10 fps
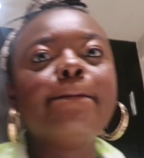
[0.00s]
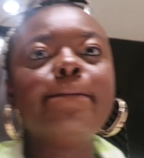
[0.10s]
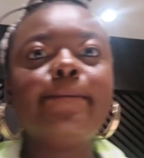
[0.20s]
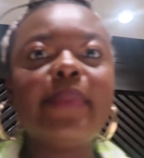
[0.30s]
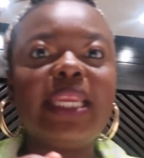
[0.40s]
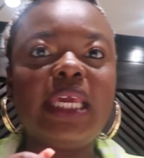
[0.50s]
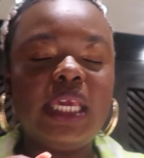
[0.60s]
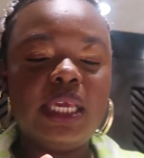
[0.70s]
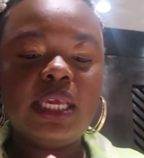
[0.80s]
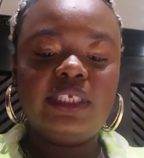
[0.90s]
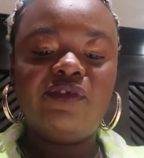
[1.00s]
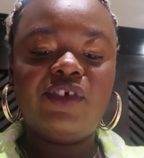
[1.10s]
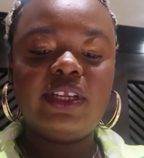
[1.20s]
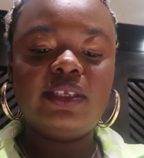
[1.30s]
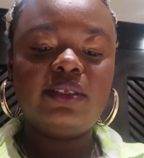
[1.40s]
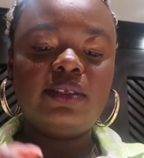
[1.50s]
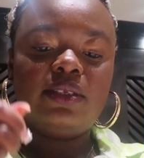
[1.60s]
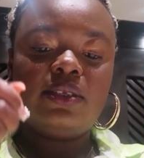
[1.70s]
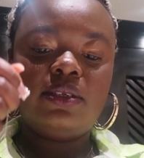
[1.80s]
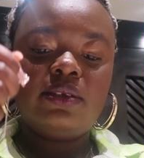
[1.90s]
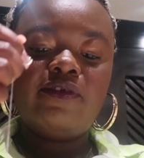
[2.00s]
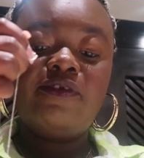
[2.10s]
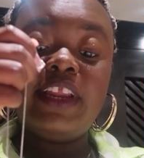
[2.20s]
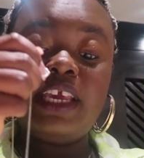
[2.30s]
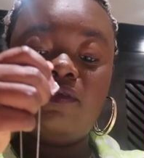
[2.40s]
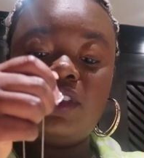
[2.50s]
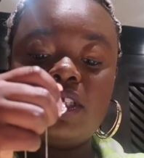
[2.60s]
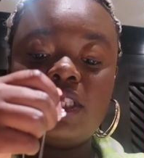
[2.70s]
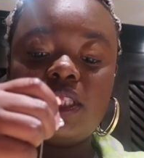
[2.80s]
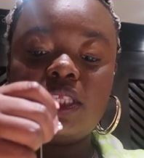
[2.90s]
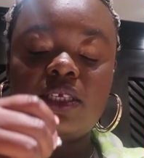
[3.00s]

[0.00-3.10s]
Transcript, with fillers: many different flavors